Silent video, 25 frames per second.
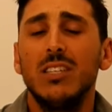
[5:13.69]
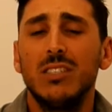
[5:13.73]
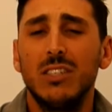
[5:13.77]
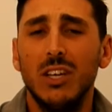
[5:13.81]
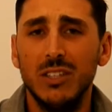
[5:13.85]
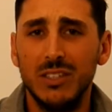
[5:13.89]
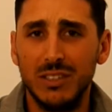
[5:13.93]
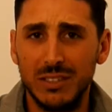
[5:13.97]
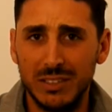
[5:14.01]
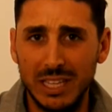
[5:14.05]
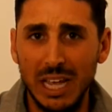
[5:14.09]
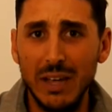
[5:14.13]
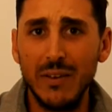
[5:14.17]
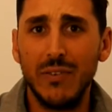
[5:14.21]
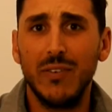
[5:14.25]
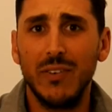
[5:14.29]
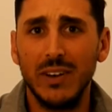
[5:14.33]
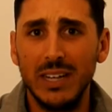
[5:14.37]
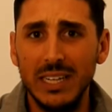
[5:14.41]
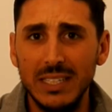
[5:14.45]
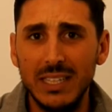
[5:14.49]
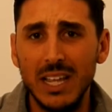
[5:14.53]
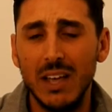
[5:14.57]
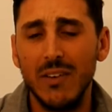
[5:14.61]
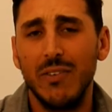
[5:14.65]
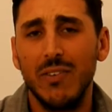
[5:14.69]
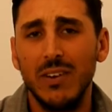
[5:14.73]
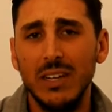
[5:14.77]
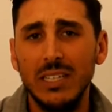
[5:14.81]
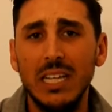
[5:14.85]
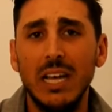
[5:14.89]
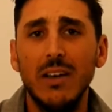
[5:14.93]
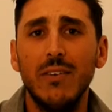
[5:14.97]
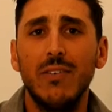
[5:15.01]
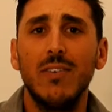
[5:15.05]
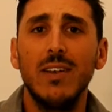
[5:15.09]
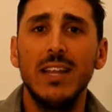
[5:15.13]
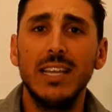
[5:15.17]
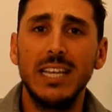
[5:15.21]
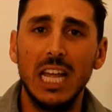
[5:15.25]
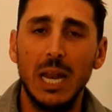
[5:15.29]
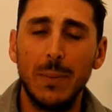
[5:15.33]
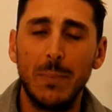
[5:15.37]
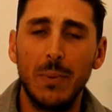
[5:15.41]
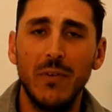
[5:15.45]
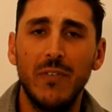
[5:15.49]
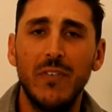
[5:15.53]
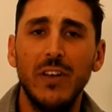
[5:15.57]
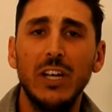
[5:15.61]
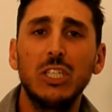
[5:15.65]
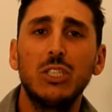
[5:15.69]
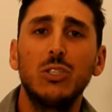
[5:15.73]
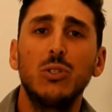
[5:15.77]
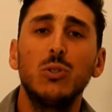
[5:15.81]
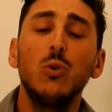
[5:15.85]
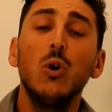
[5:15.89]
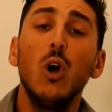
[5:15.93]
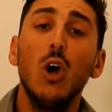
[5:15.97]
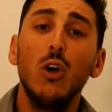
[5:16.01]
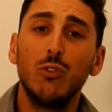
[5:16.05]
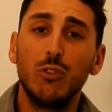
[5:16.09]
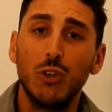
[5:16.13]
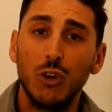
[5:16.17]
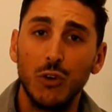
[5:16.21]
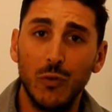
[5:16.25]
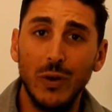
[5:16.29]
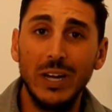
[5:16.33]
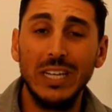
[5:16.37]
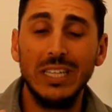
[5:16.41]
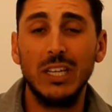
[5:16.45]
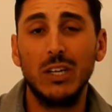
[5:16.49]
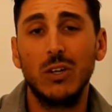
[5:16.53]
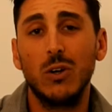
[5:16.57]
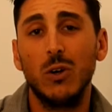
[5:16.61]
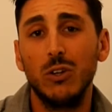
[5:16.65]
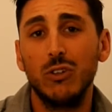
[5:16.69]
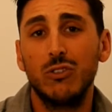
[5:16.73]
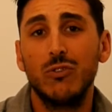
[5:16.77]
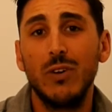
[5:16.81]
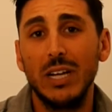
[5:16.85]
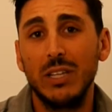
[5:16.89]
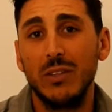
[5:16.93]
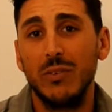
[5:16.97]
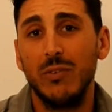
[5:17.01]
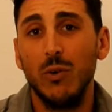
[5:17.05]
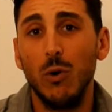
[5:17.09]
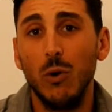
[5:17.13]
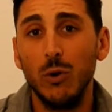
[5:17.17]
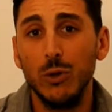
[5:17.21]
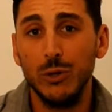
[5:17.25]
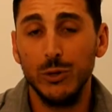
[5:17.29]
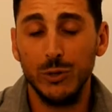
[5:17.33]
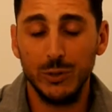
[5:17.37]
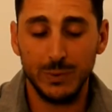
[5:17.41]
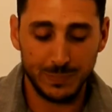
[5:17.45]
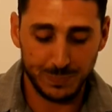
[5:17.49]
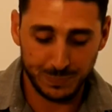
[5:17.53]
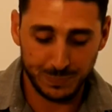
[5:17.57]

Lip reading: So definitely get a professional to read the contract for you.